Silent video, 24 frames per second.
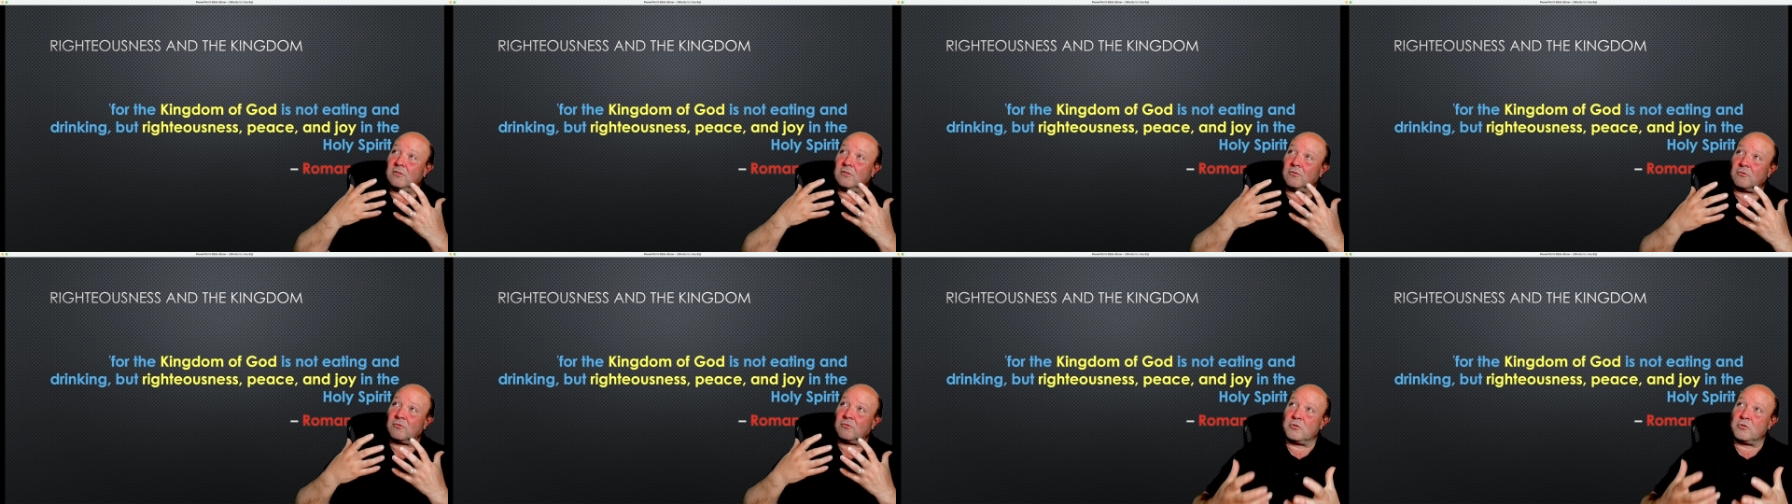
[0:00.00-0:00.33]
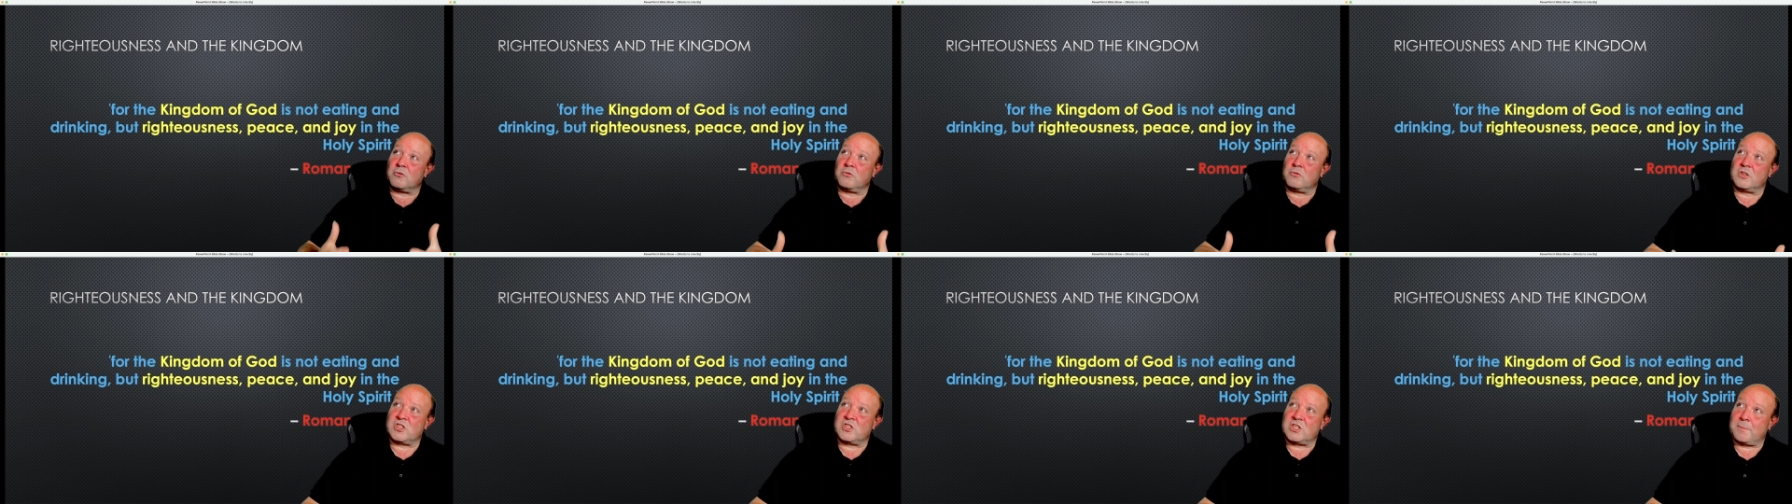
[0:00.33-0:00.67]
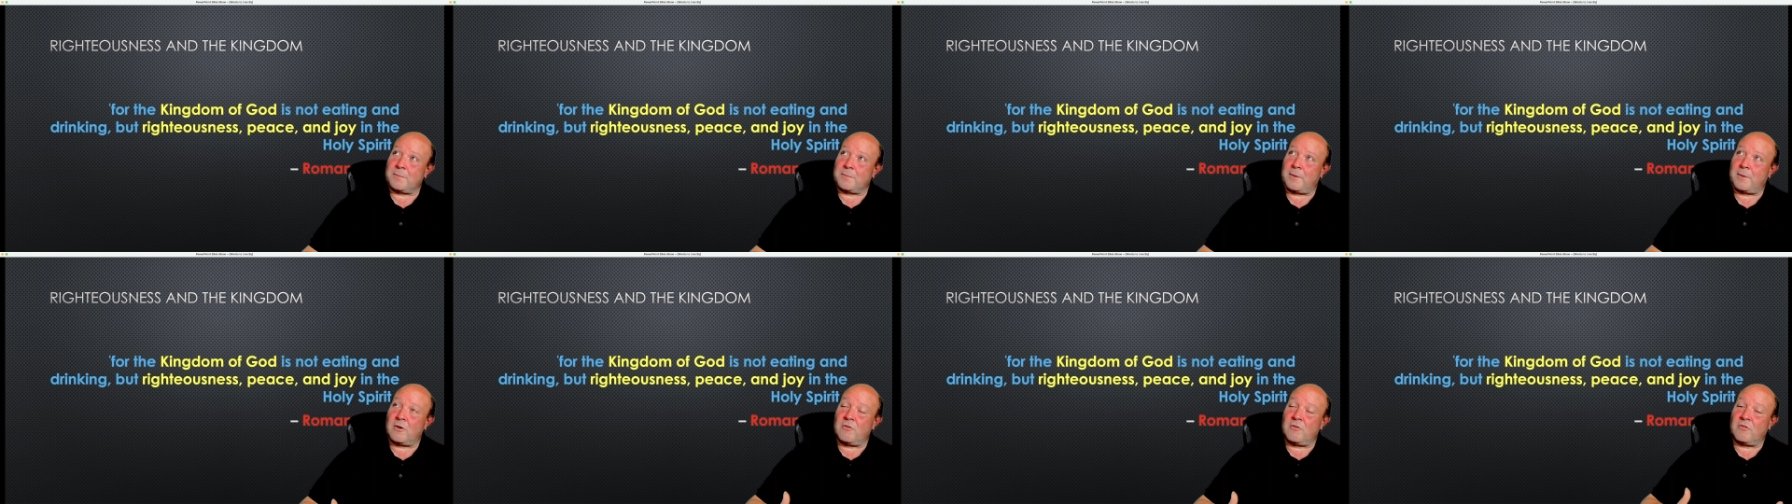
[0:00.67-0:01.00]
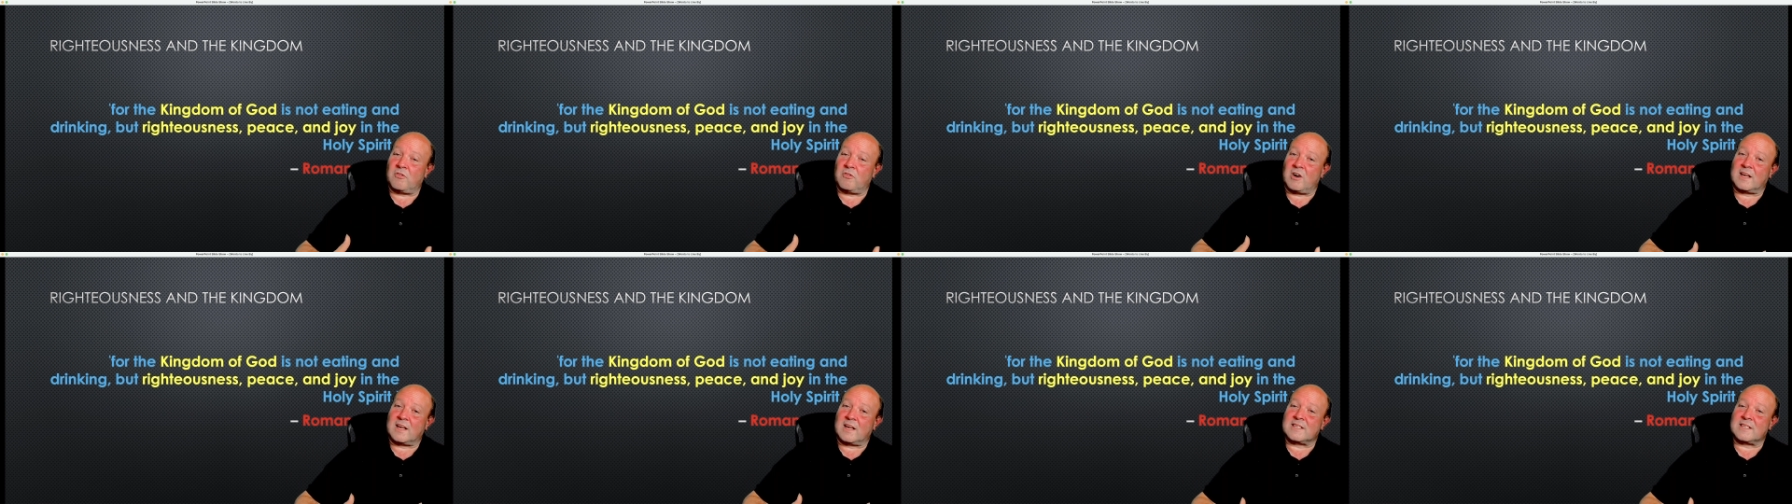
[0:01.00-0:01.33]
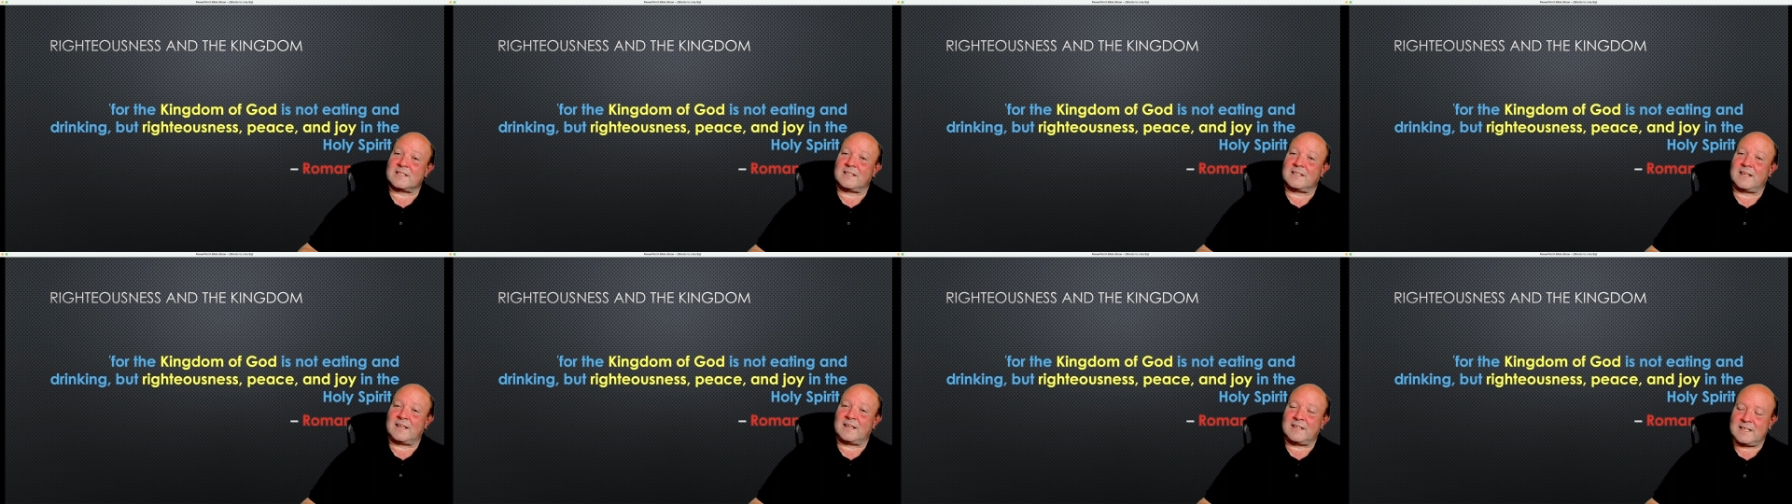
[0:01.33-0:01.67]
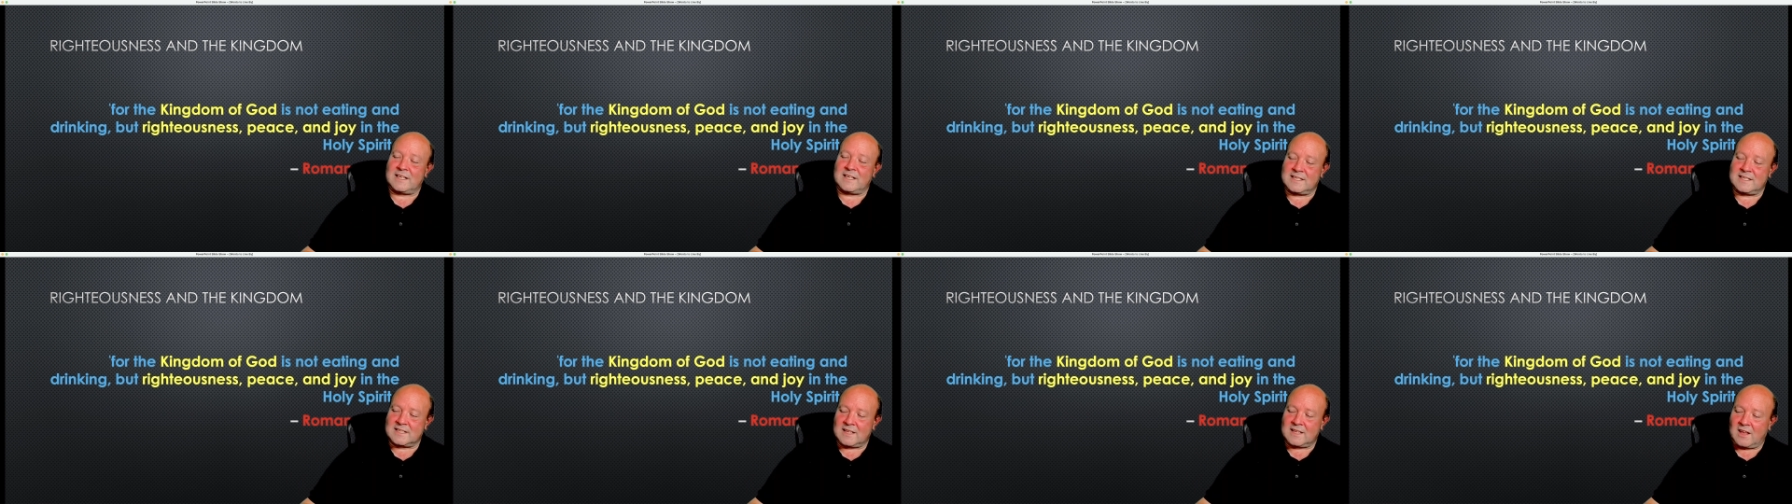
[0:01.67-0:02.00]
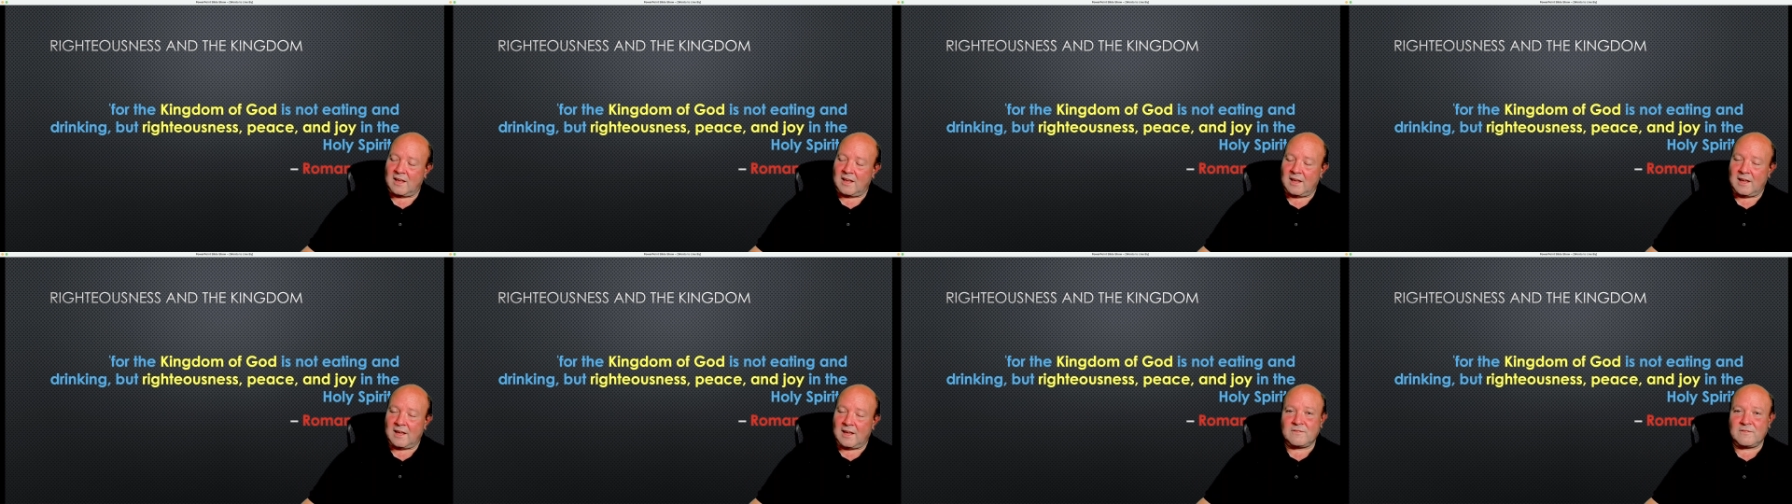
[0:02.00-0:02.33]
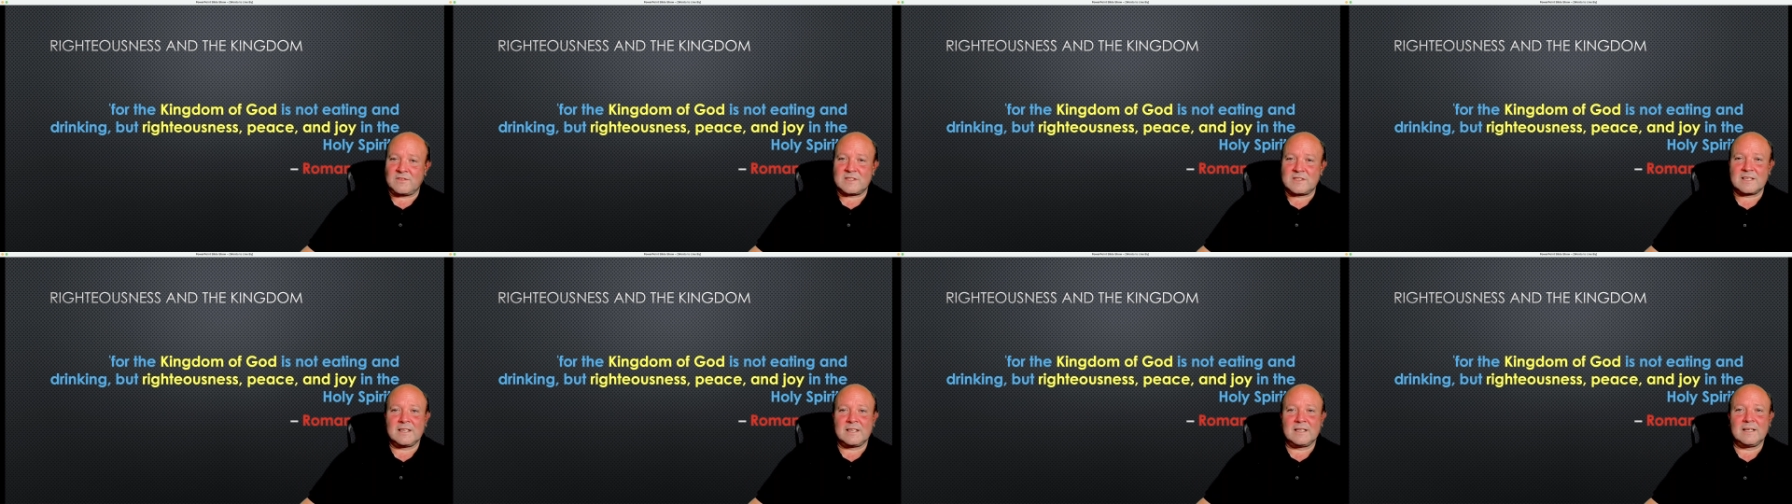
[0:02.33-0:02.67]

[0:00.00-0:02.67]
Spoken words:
rulership over us and his lives.